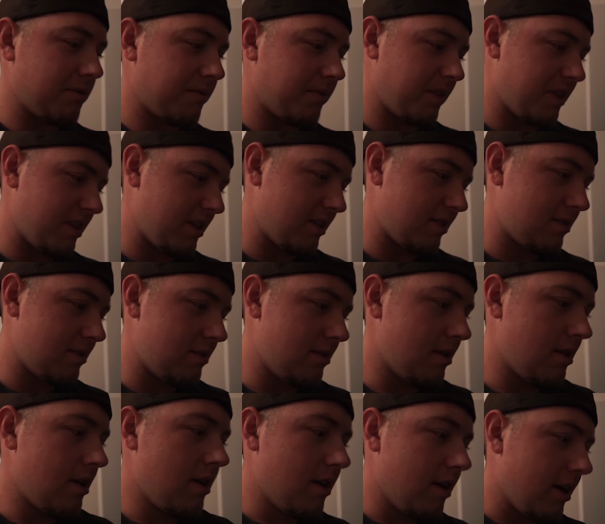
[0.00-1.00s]
for this,
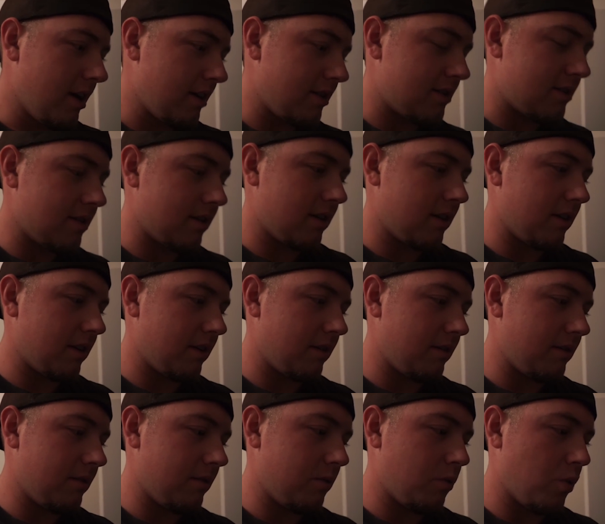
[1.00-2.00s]
it's
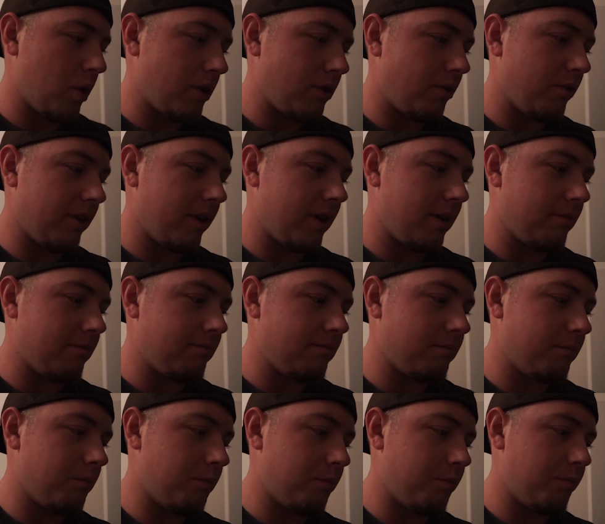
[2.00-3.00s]
1 gram
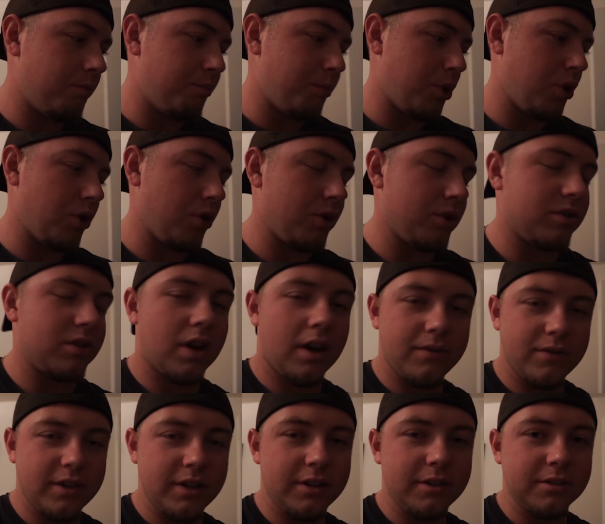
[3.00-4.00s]
per
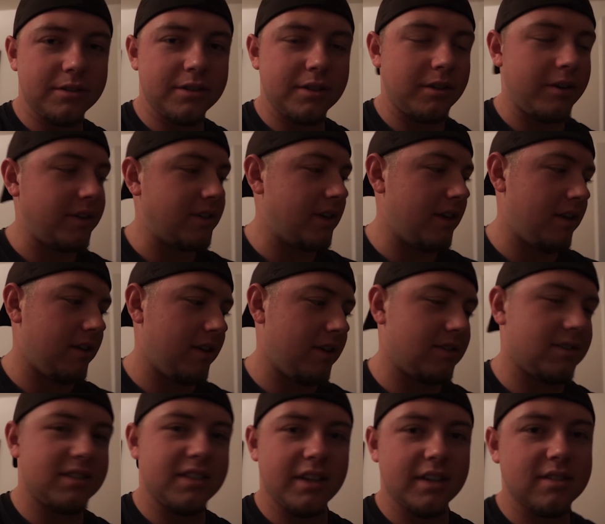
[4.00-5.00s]
soft gel. So I take like
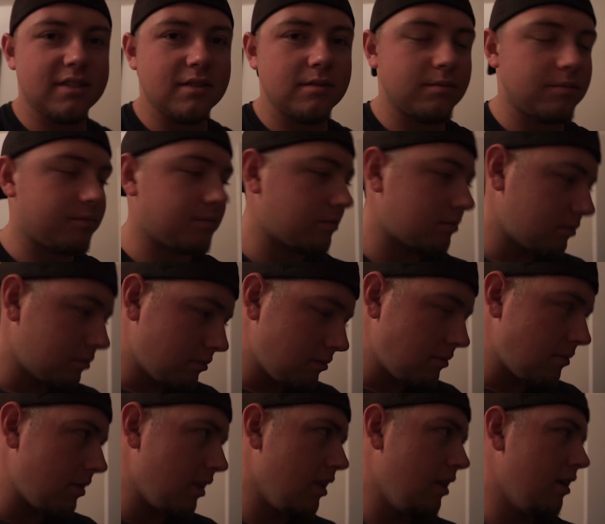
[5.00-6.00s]
6.
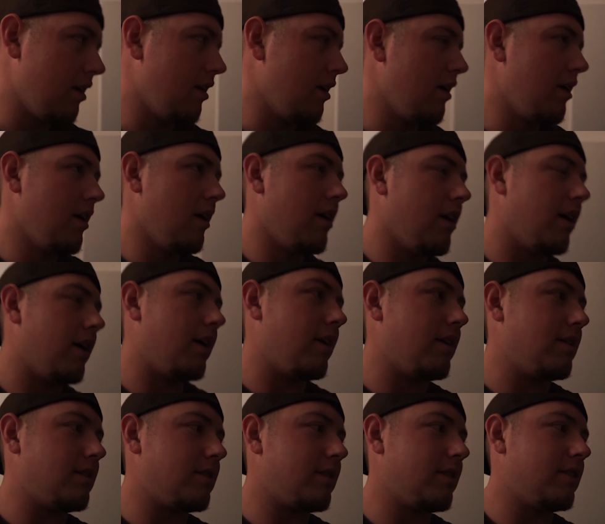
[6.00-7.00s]

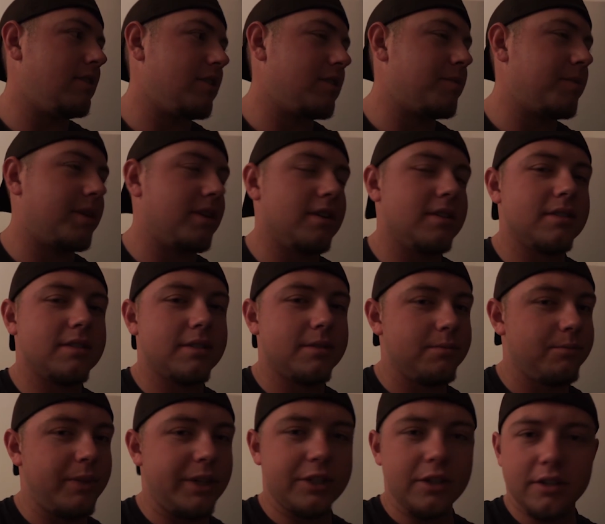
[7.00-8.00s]
And it's just because
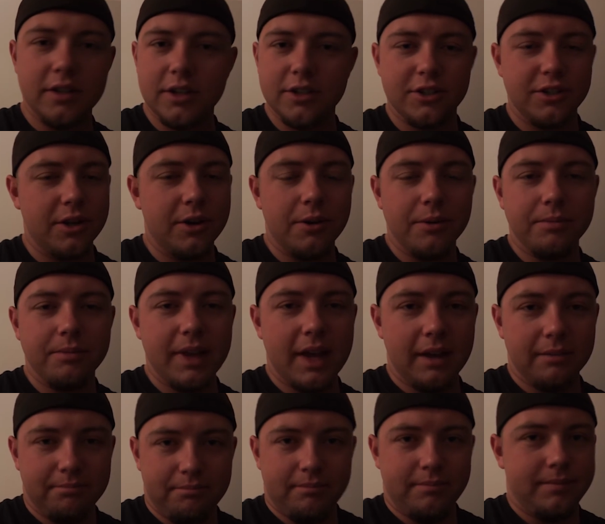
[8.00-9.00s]
research has shown
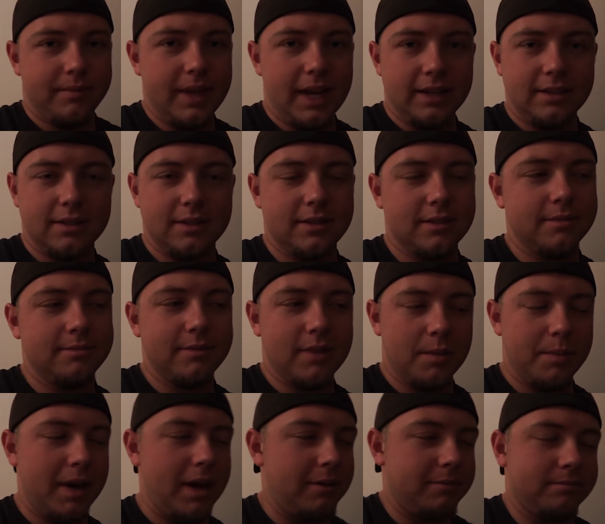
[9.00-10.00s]
that that's
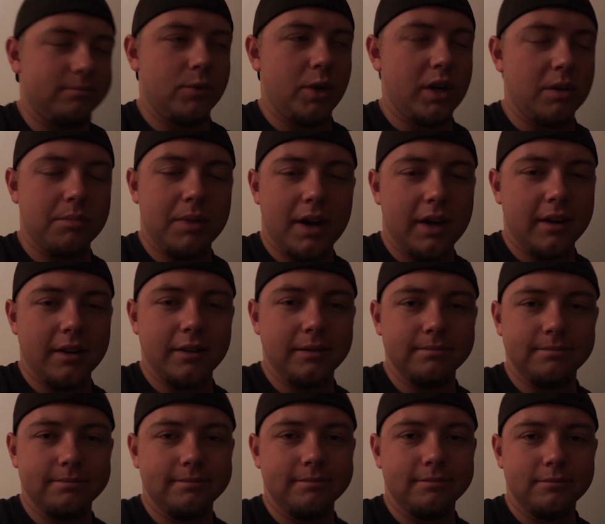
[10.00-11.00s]
about what your body
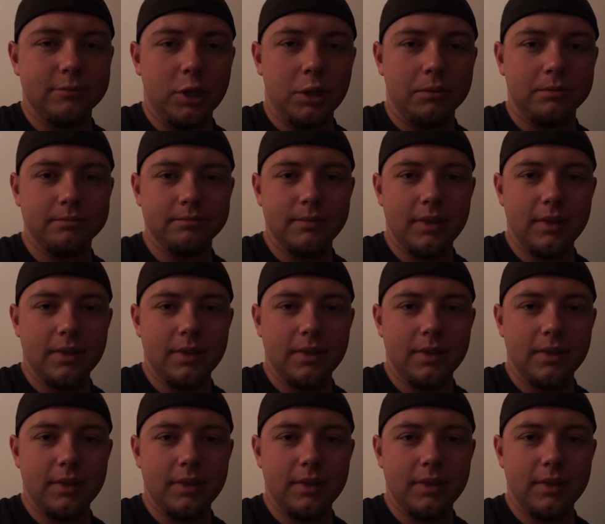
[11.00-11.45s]
will